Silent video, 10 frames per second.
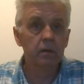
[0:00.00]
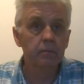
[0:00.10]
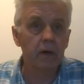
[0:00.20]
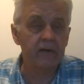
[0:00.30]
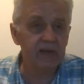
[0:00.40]

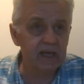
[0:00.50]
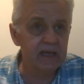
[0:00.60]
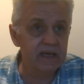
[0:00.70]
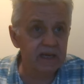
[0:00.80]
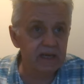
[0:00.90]
But I've had
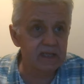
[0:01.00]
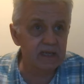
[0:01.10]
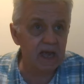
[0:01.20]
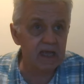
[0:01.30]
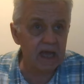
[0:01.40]
any dinner
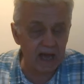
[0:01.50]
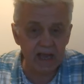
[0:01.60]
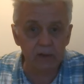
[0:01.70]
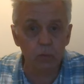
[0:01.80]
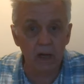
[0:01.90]
today? Yeah, I
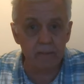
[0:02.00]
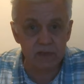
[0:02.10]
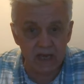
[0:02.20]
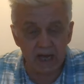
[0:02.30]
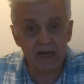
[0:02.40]
had one ham
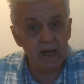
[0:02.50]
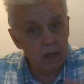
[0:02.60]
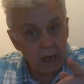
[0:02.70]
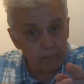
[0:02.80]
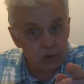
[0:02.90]
sarnie.
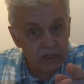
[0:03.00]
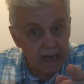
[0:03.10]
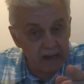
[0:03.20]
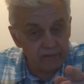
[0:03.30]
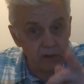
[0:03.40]
I'm
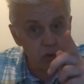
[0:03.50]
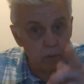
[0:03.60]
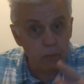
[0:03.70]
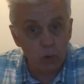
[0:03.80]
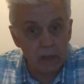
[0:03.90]
starving, so
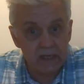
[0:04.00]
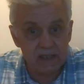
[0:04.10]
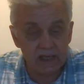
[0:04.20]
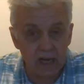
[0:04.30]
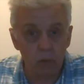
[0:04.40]
I'm going
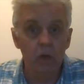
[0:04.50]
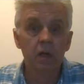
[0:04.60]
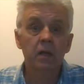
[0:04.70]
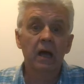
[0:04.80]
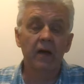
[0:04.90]
eating now.
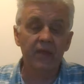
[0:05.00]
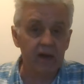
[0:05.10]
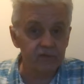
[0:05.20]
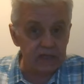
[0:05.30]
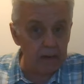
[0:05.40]
And then
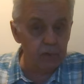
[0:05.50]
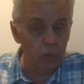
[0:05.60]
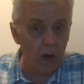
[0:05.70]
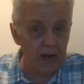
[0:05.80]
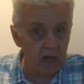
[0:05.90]
I've taped the
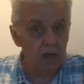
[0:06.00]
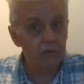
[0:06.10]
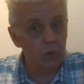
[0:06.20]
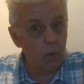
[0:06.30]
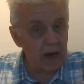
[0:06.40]
wire.
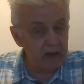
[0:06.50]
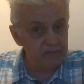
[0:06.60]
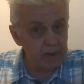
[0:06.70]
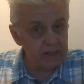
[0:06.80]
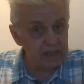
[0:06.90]
The wire have
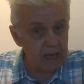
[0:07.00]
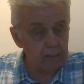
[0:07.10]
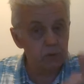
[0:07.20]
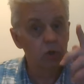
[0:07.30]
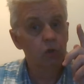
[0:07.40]
been
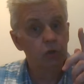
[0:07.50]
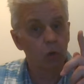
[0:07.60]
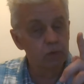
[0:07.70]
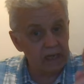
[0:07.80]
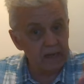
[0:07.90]
taped.
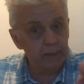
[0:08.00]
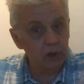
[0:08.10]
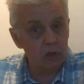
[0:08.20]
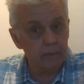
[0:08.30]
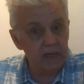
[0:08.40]
Don't anybody
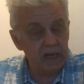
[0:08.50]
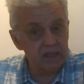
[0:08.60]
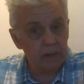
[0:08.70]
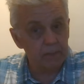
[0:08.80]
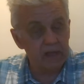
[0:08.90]
come on here and
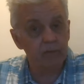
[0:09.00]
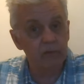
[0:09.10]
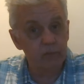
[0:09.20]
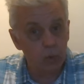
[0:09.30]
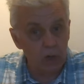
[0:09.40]
tell me that
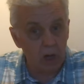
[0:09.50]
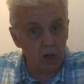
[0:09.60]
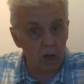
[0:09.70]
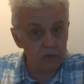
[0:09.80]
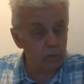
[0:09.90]
we've won or
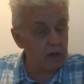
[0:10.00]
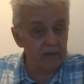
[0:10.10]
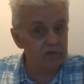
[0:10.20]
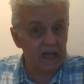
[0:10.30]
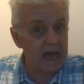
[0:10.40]
lost. Well,
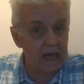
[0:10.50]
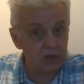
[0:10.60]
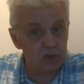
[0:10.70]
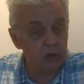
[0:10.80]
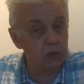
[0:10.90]

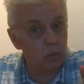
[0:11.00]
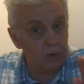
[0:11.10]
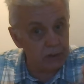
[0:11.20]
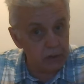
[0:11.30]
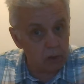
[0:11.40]
regardless, I don't
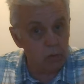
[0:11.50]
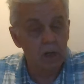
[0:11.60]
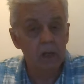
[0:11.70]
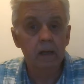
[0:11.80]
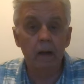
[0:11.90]
want to know.
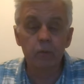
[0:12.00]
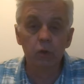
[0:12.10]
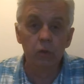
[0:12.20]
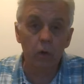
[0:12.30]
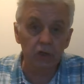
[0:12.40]
I'm
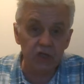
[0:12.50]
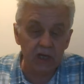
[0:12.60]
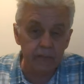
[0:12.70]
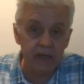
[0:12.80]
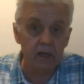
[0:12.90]
going to watch it in
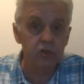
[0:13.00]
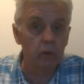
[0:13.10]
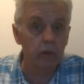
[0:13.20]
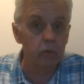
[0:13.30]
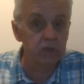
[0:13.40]
a minute as
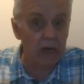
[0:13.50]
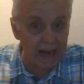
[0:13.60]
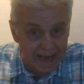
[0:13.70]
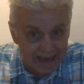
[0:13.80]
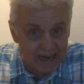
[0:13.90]
though it was
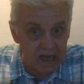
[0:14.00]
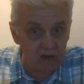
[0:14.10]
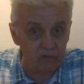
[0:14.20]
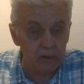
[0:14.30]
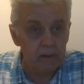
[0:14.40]

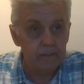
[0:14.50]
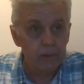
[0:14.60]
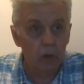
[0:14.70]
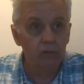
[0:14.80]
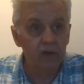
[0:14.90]
live.
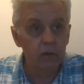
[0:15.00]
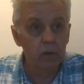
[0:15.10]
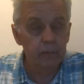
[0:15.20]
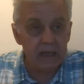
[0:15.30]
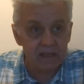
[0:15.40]
Hopefully we'll
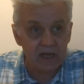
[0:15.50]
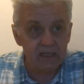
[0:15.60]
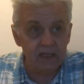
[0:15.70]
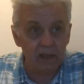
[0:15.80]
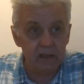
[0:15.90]
beat St.
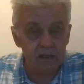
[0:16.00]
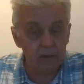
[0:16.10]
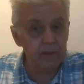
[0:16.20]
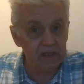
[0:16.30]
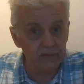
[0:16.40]
Helens. It'll
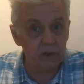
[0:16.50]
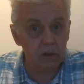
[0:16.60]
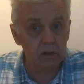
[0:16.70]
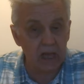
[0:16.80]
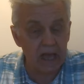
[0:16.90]
be a
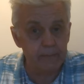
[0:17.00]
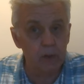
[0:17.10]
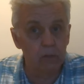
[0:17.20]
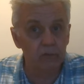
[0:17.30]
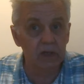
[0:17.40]
difficult game, but
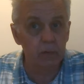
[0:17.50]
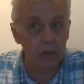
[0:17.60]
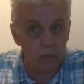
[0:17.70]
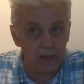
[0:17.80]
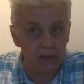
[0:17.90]
hopefully we
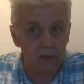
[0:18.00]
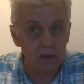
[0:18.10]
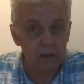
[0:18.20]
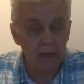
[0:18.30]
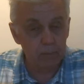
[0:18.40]
will.
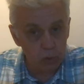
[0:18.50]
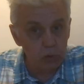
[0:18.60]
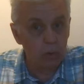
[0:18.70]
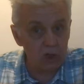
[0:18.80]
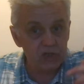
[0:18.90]
I'm going to
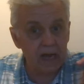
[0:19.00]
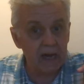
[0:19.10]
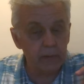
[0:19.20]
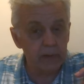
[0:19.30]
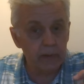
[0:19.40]
watch that
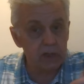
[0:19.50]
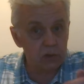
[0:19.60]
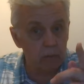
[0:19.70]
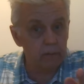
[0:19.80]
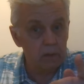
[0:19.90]
now anyway.
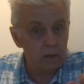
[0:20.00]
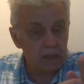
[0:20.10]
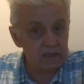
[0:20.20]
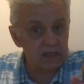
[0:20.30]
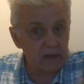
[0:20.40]
So,
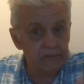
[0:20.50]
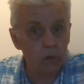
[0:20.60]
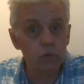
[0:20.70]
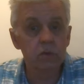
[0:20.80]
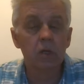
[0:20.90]
as I say,
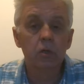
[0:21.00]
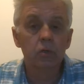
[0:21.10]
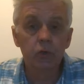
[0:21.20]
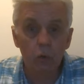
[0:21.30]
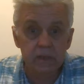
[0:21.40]
folks,
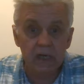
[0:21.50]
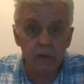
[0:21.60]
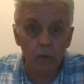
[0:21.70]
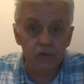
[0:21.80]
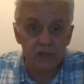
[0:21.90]
Don't
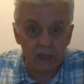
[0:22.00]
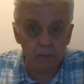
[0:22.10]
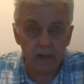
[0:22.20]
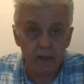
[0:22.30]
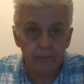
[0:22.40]
anyone tell
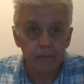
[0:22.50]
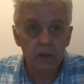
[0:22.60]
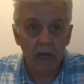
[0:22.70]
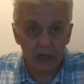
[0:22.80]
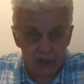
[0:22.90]
me.
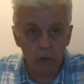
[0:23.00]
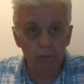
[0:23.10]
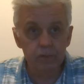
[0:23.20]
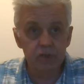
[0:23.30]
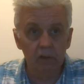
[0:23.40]
I do
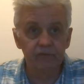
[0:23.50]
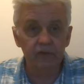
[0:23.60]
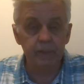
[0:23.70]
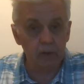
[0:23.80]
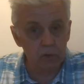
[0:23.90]
hope Salford
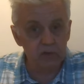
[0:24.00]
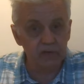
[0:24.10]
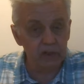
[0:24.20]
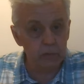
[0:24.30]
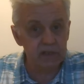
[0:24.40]
beat
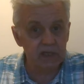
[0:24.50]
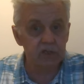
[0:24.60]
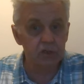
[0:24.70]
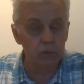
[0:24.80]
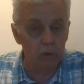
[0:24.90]
Huddersfield. They were
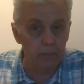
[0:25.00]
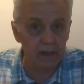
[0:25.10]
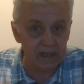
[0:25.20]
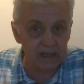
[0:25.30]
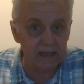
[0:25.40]
6-2 up.
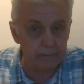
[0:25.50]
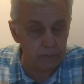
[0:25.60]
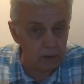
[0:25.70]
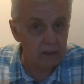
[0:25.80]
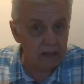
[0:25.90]
I need them.
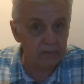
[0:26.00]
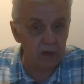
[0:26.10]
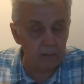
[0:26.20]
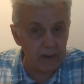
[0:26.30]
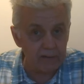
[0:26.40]
I've got
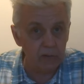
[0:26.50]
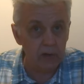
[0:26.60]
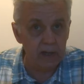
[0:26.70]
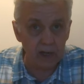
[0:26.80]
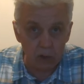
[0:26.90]
a bet
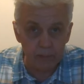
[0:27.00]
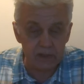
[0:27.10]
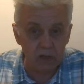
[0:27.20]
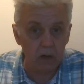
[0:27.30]
running. I hope it's not